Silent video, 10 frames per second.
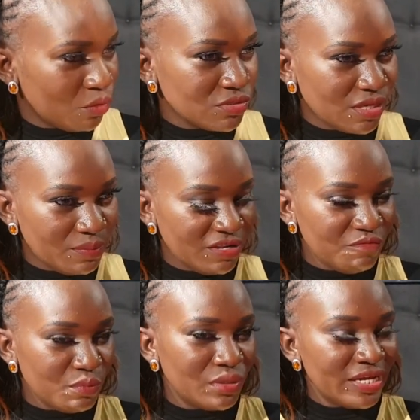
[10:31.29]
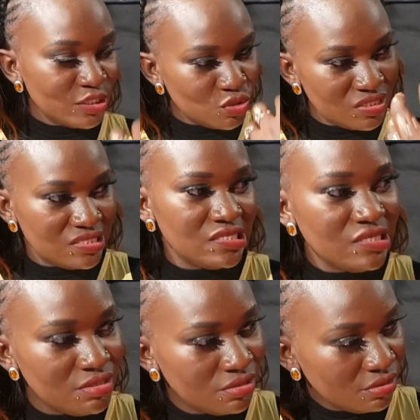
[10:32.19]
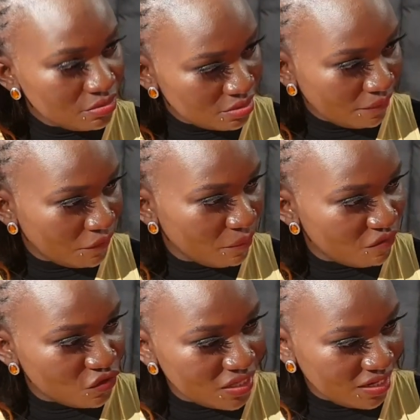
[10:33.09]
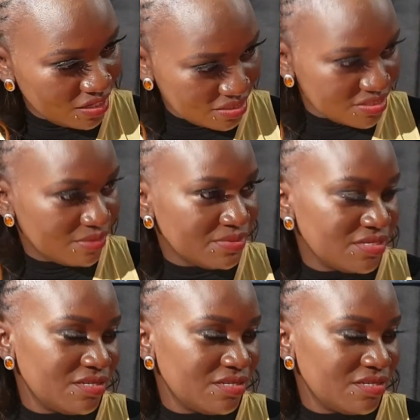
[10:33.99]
because I believe people like to see something before they can accept it.